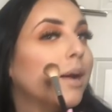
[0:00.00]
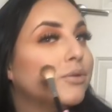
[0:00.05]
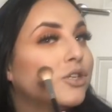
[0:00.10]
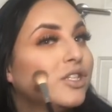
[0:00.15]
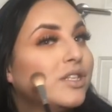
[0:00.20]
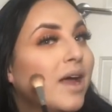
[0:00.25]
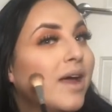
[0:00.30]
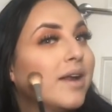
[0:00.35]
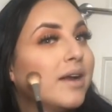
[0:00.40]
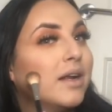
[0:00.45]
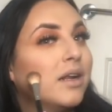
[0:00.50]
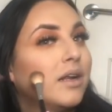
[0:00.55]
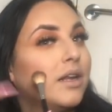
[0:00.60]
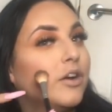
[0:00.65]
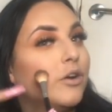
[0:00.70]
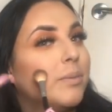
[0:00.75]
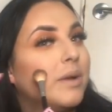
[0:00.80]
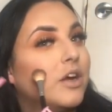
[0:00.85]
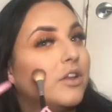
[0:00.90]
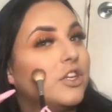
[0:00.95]
I'm just adding a
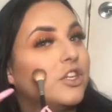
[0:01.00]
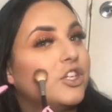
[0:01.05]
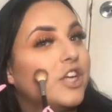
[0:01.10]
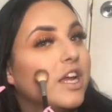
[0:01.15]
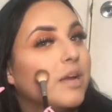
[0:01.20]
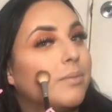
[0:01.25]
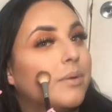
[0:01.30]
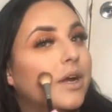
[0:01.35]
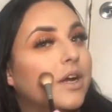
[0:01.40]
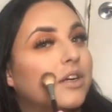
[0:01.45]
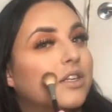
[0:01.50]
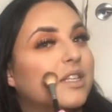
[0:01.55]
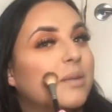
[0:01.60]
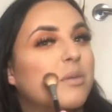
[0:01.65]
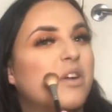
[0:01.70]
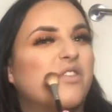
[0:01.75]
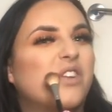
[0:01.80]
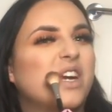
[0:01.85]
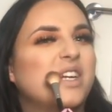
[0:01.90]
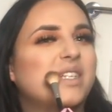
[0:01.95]
little bit on the cheekbone because
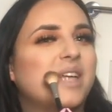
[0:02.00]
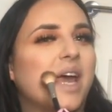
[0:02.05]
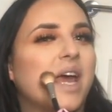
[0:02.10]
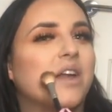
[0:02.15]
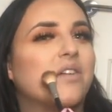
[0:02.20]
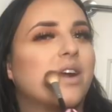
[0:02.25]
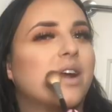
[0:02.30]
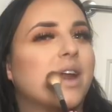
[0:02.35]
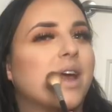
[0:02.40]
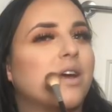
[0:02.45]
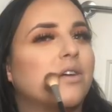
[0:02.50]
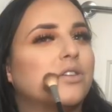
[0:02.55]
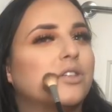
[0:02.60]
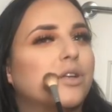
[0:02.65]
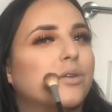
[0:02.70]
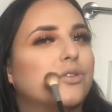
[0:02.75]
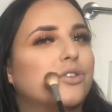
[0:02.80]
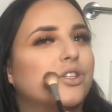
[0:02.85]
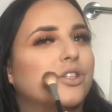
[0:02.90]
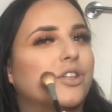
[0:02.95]
I'm not very tan right now.
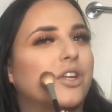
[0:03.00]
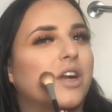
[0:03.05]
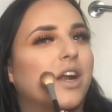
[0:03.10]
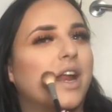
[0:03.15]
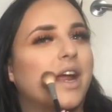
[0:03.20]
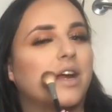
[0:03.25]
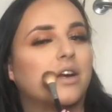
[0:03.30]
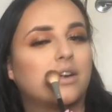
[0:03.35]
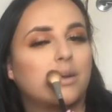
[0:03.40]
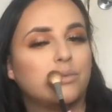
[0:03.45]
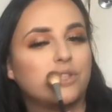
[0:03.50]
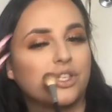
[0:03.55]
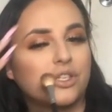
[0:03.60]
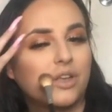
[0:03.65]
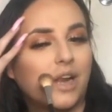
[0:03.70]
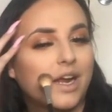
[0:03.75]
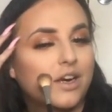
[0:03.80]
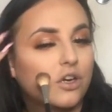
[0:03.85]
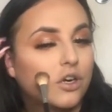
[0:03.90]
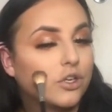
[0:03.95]
So it's just gonna like, I'm
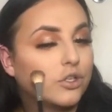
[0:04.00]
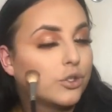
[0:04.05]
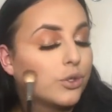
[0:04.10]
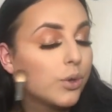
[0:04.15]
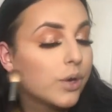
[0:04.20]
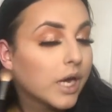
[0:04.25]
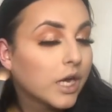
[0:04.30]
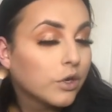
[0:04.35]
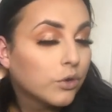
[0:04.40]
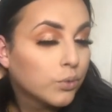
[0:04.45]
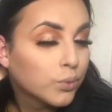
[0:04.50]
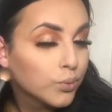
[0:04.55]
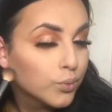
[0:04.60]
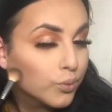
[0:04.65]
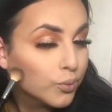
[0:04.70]
just like contouring.